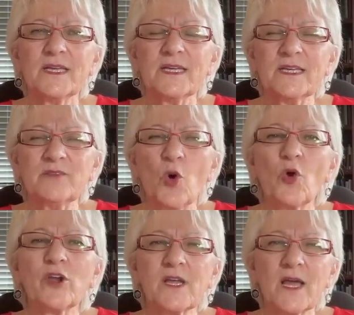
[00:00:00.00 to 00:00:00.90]
in
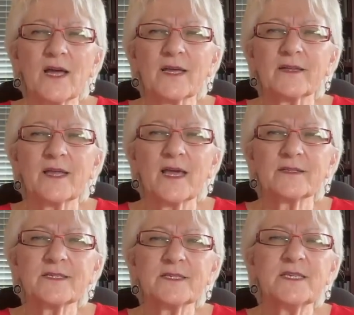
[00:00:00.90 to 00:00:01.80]
Mordecai,
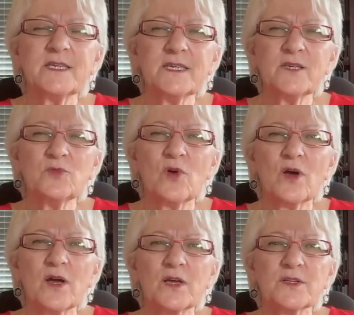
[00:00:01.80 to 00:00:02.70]
that he
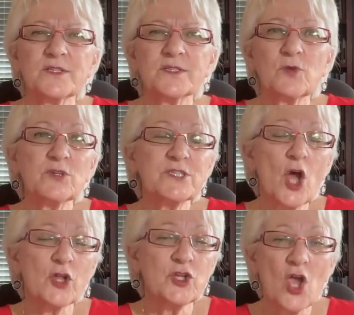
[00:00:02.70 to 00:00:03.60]
was, he was
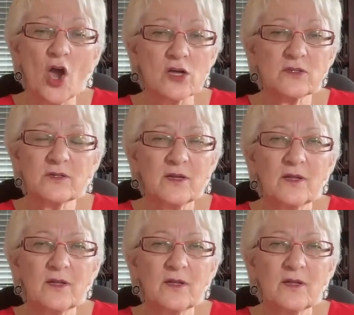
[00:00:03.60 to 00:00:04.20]
not young